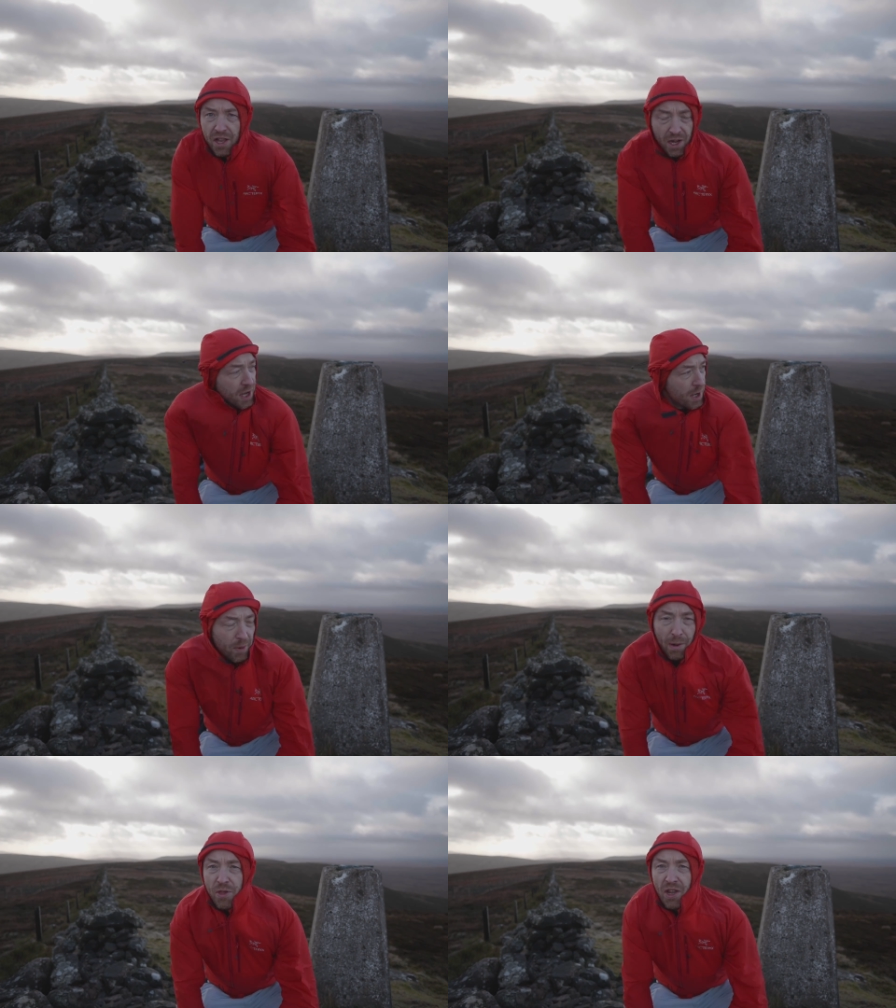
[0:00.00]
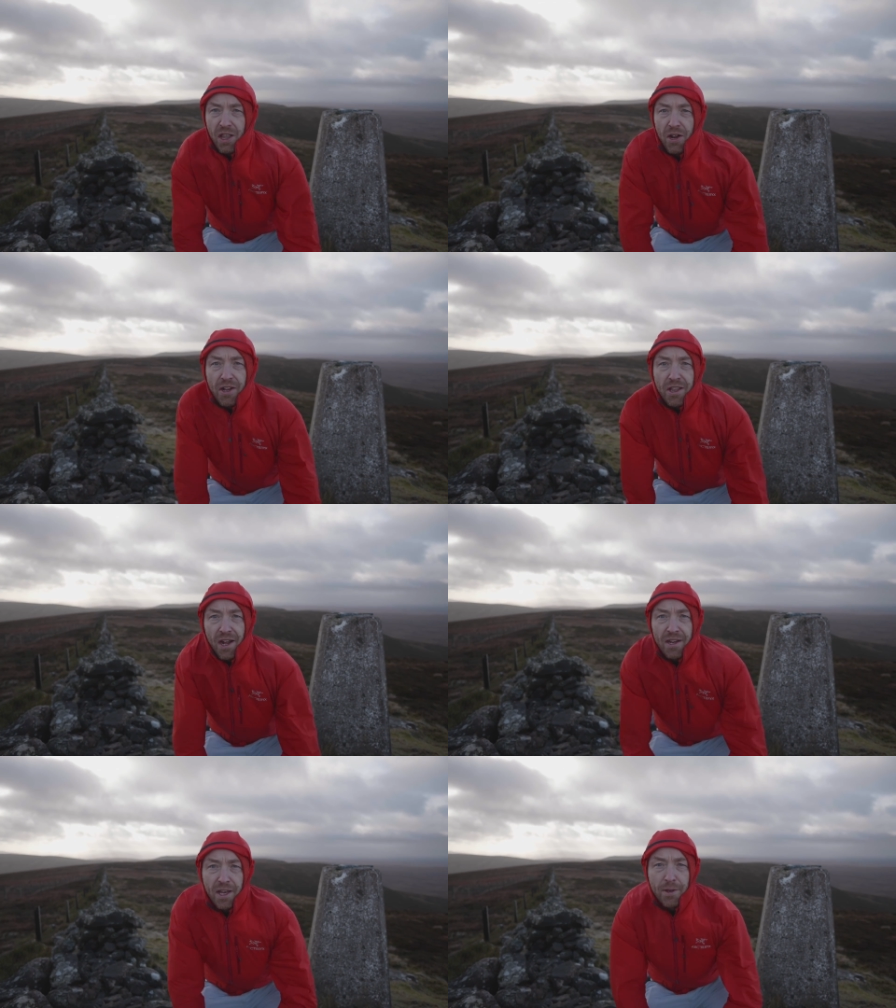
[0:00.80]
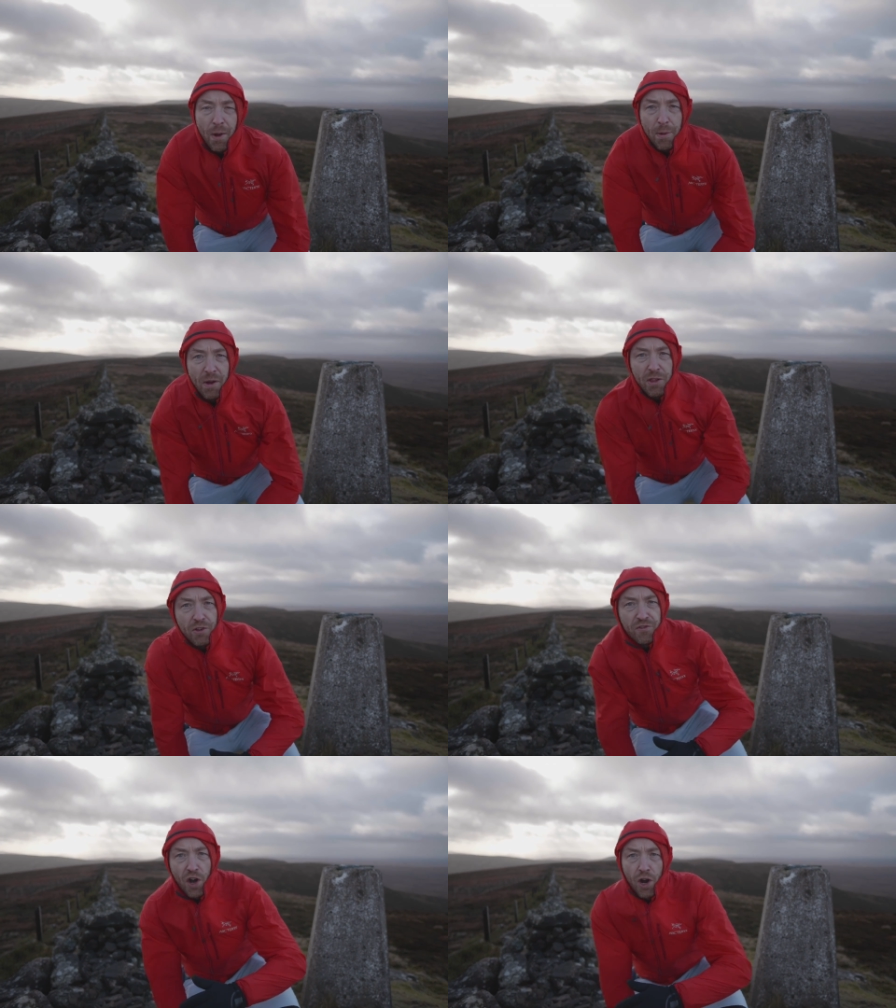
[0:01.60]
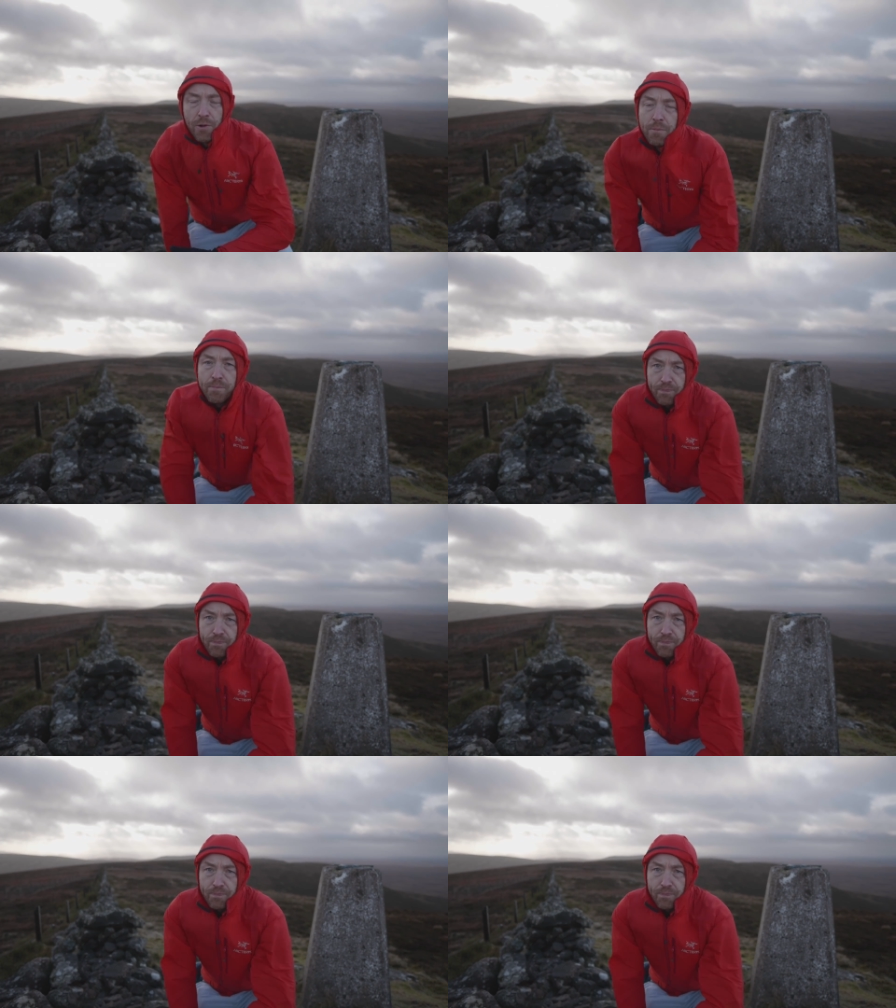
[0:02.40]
but I'm just so excited about my new drone